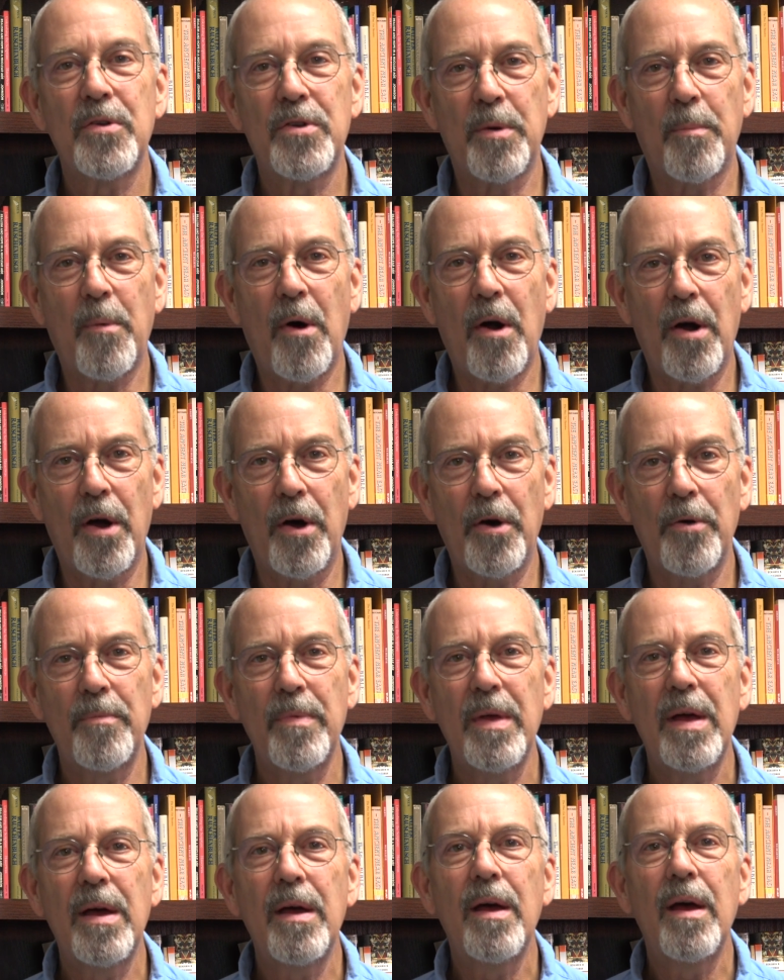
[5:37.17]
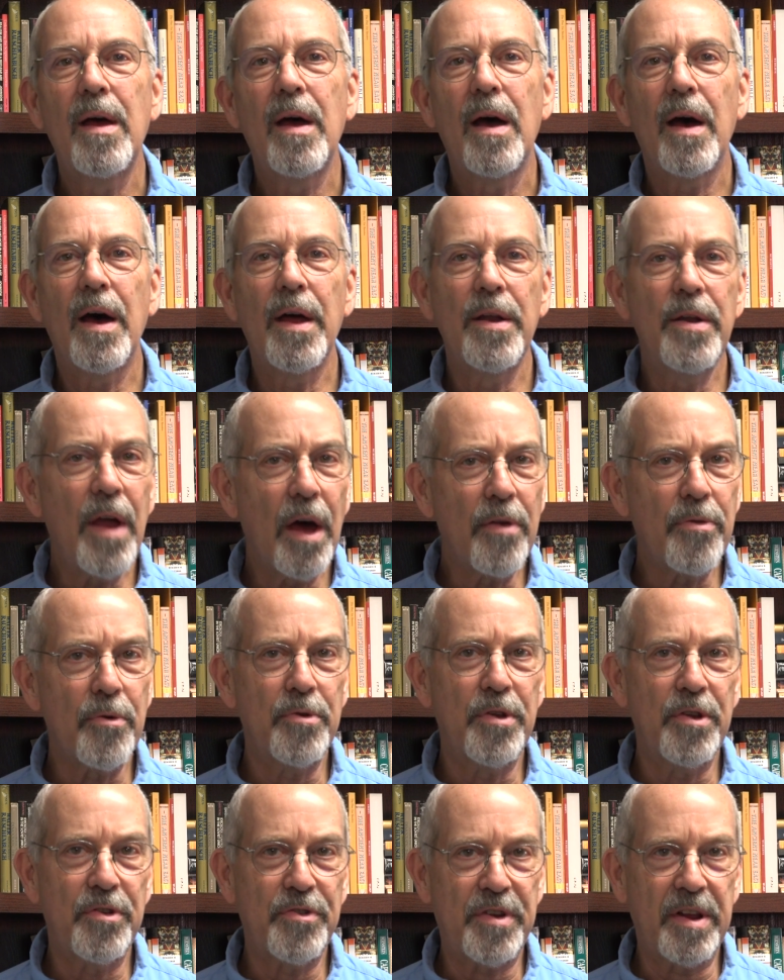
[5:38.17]
Tomorrow,
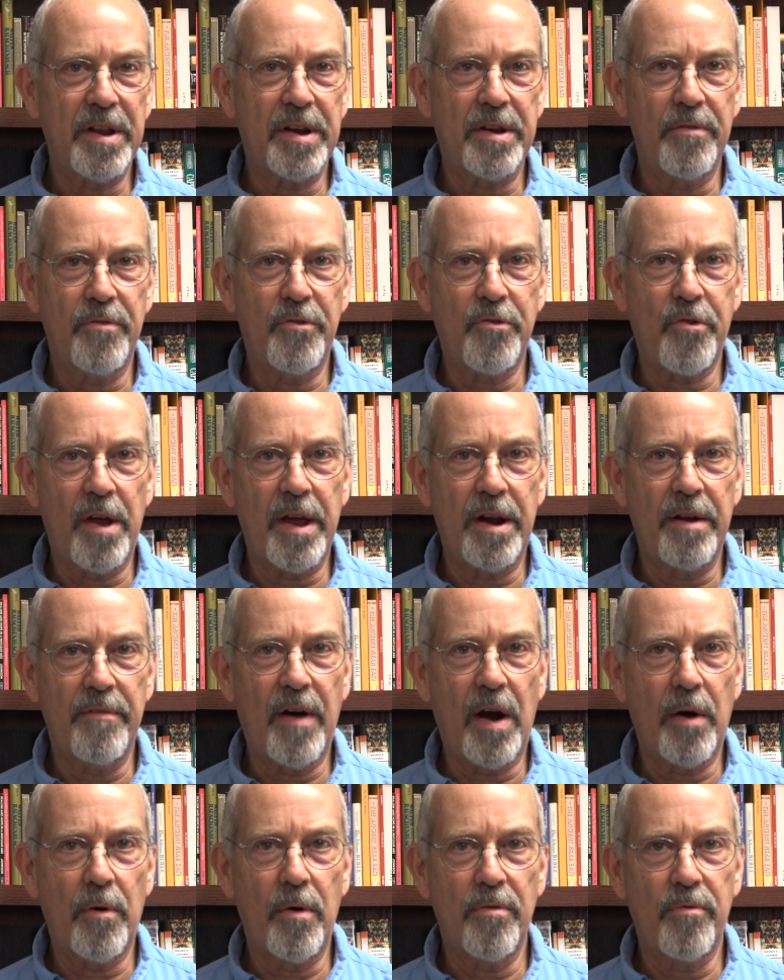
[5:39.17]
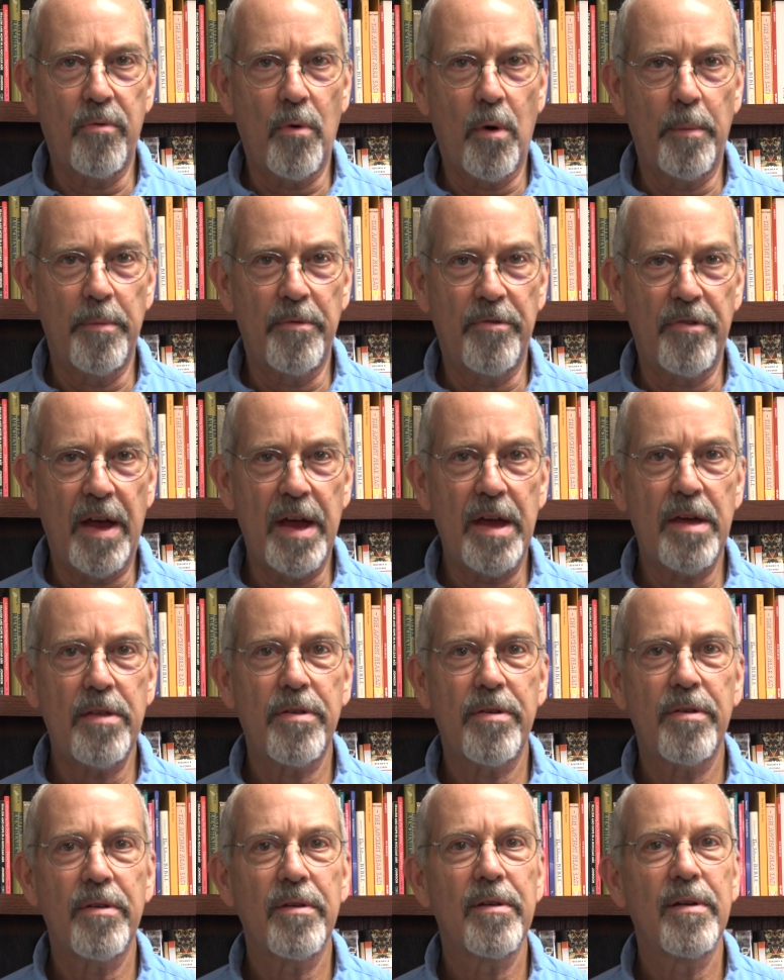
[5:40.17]
another distinctive trait of our Reformed
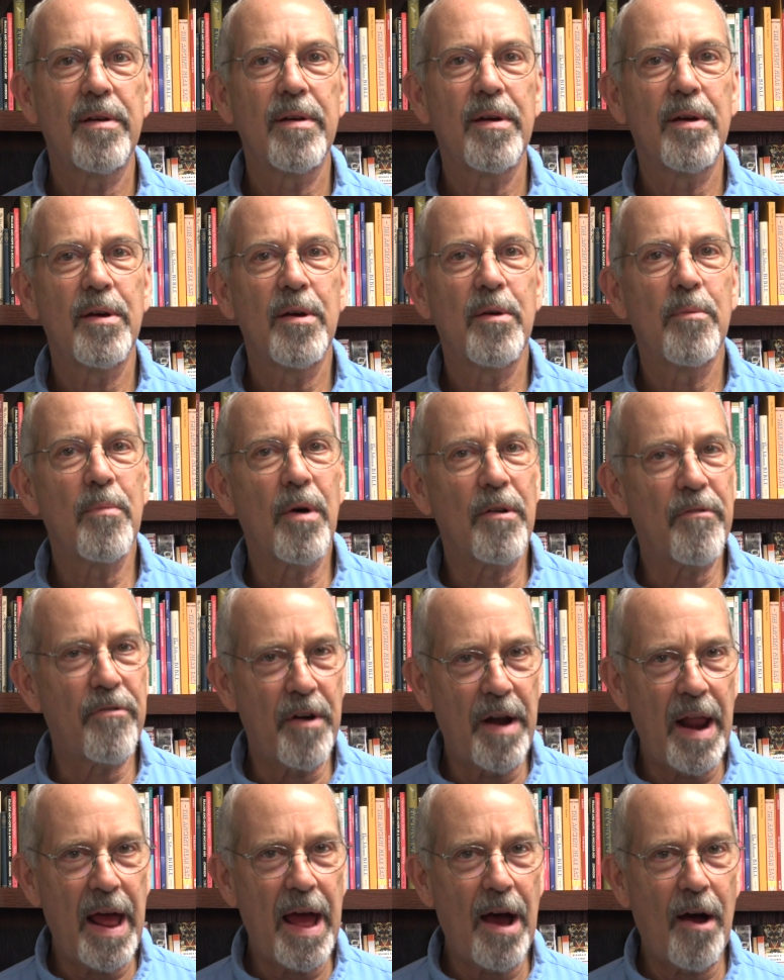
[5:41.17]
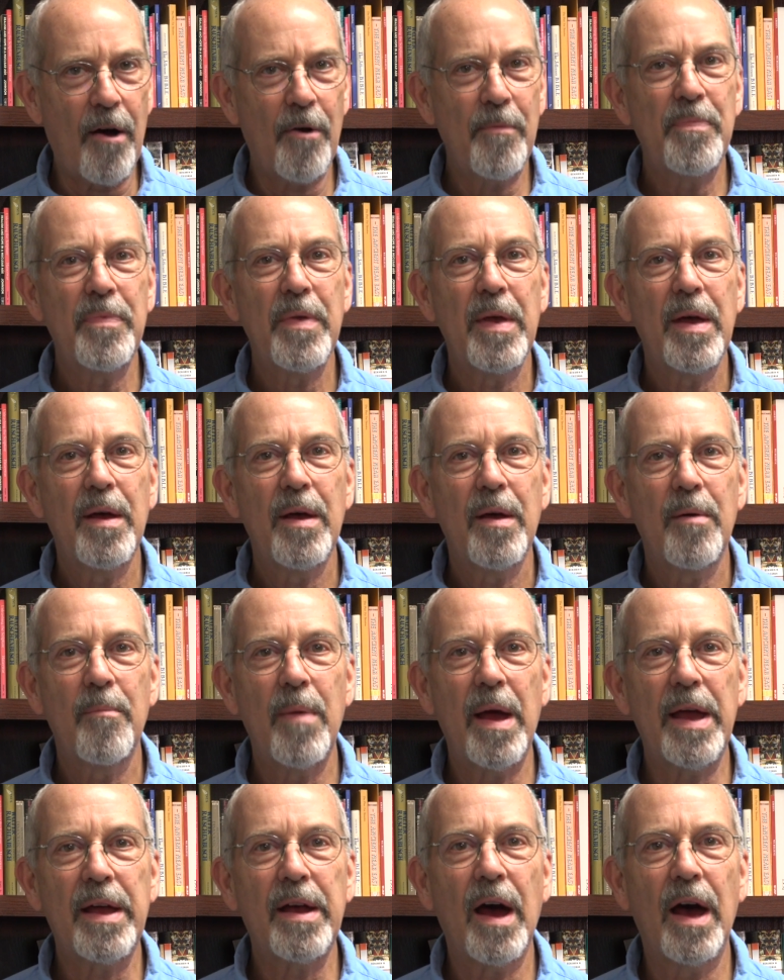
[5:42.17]
faith. But for now,
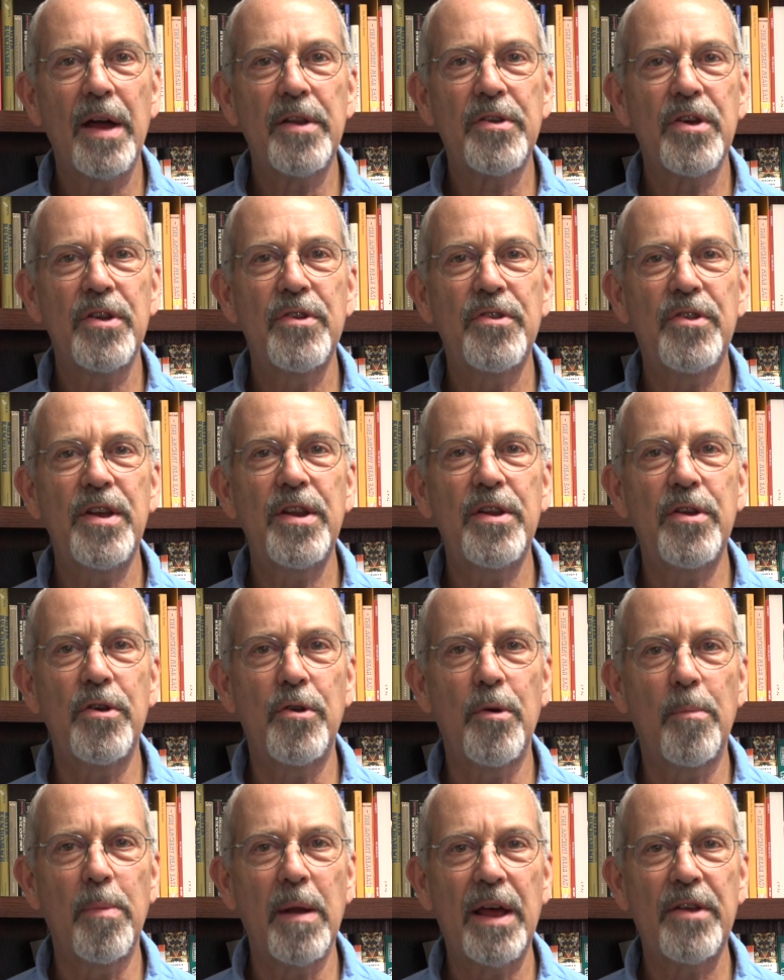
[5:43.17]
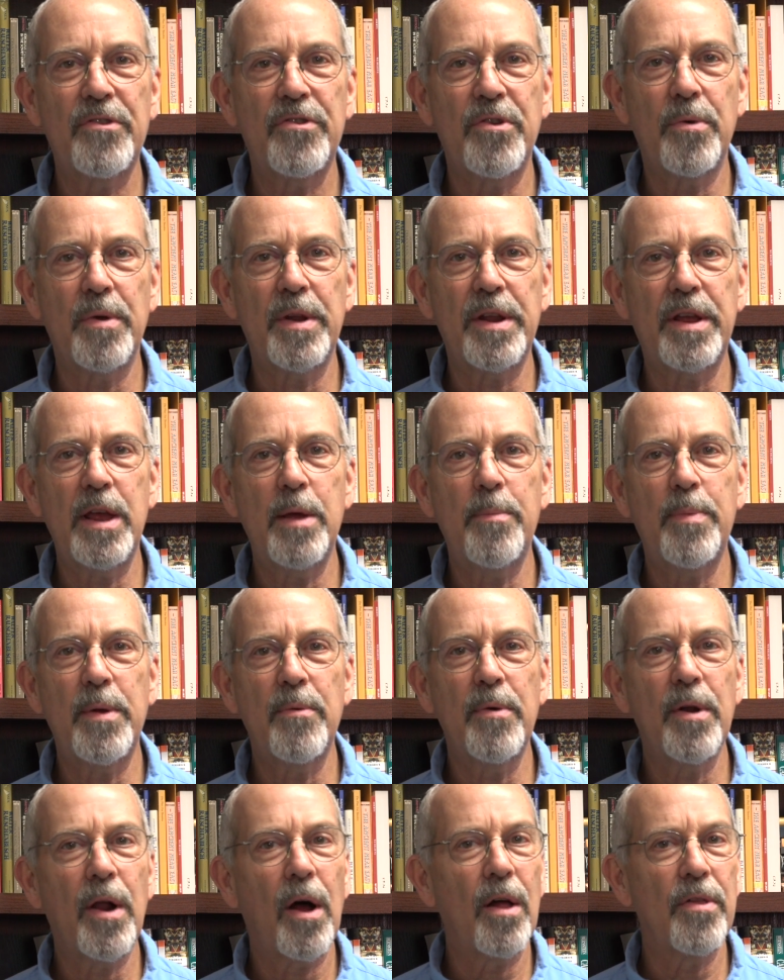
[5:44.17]
may God continue to bless you and keep
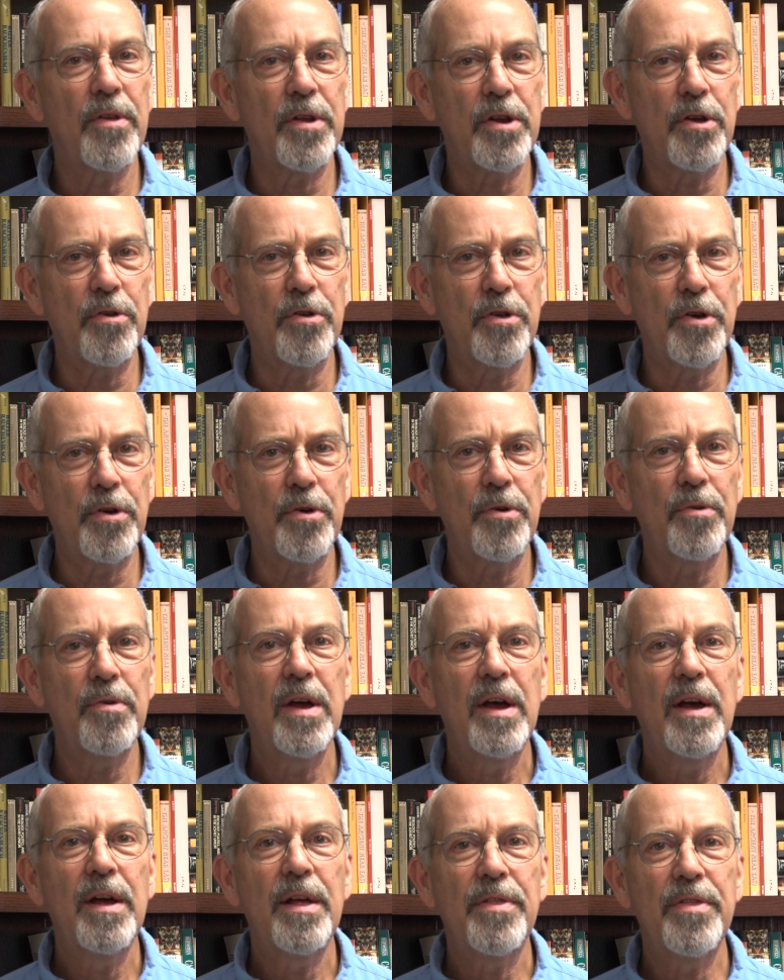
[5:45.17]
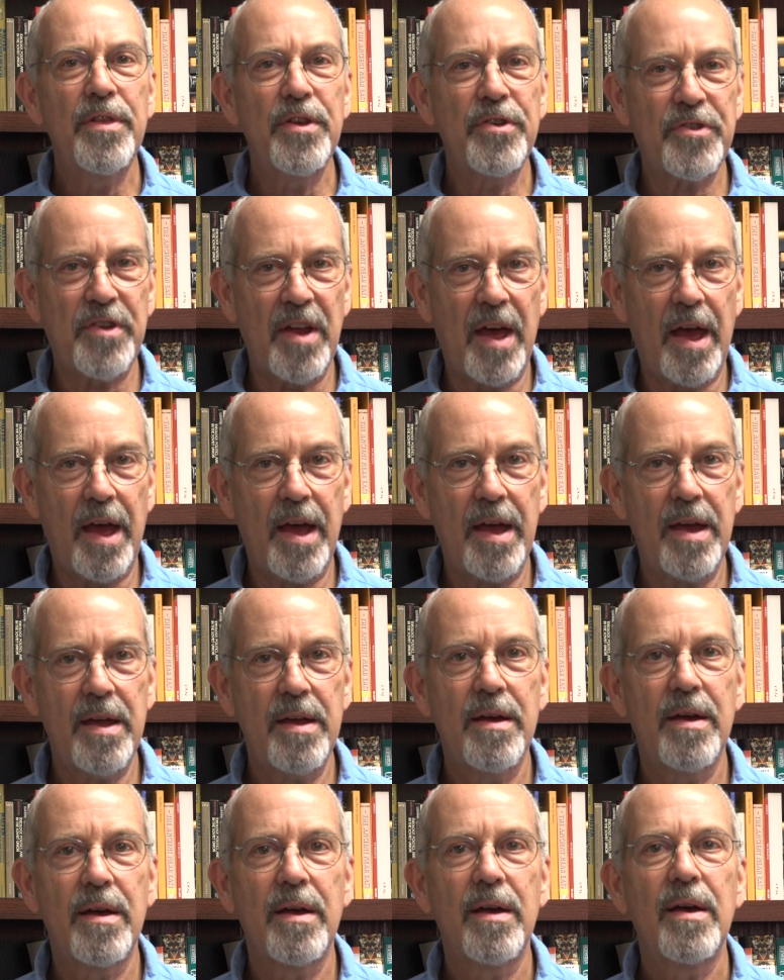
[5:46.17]
you in all that you do this
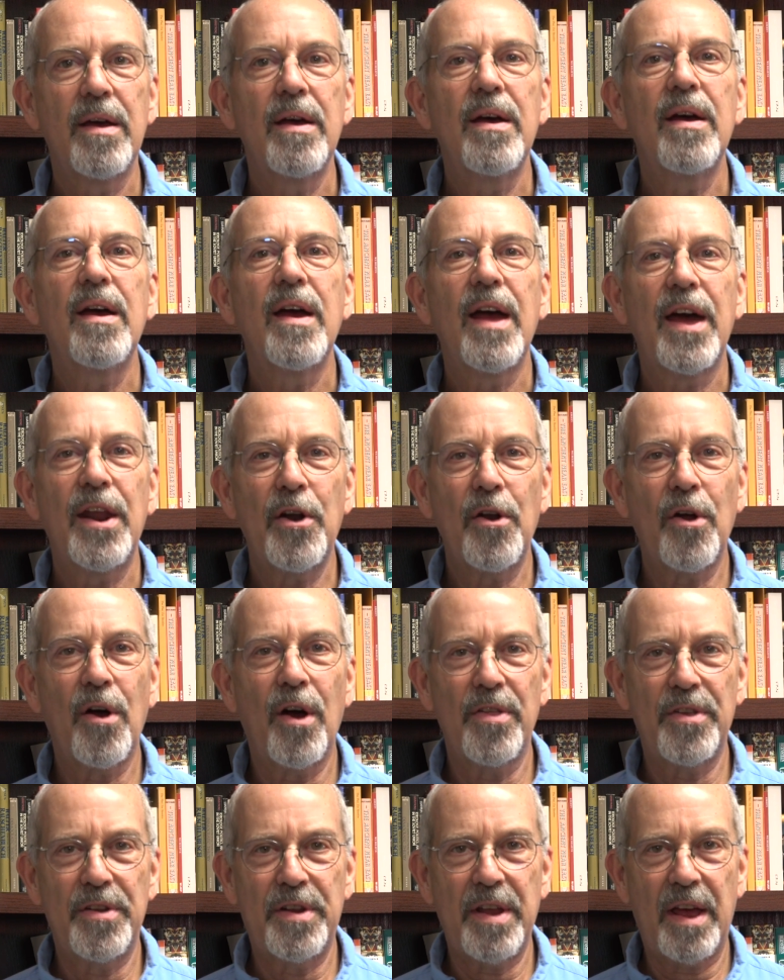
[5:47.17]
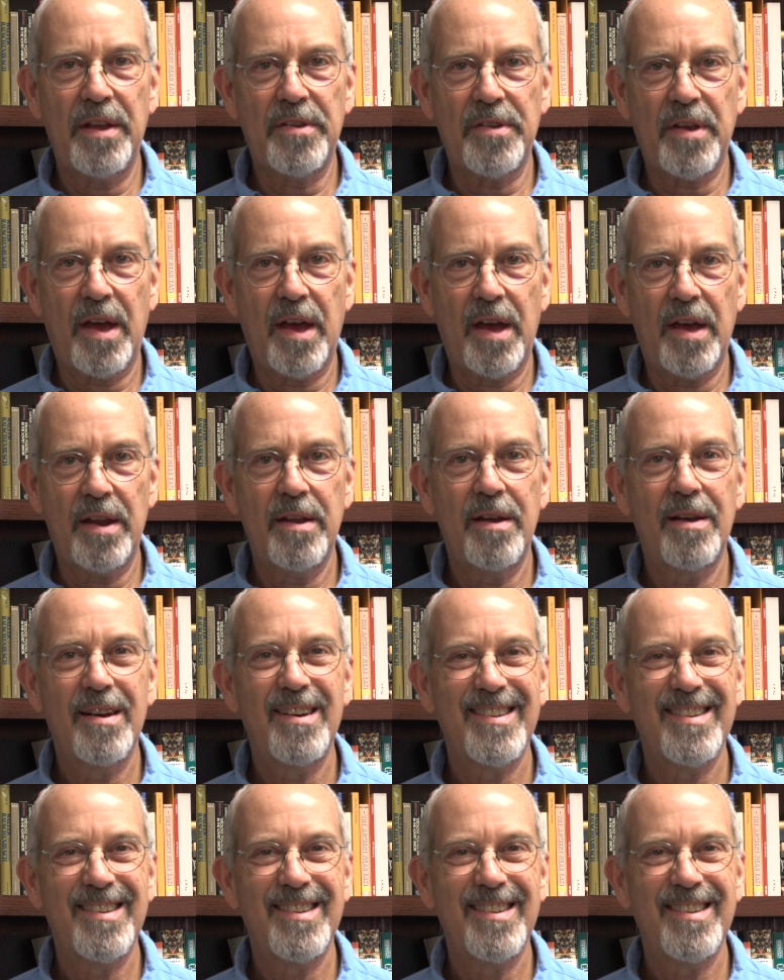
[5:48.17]
day and in all the days ahead.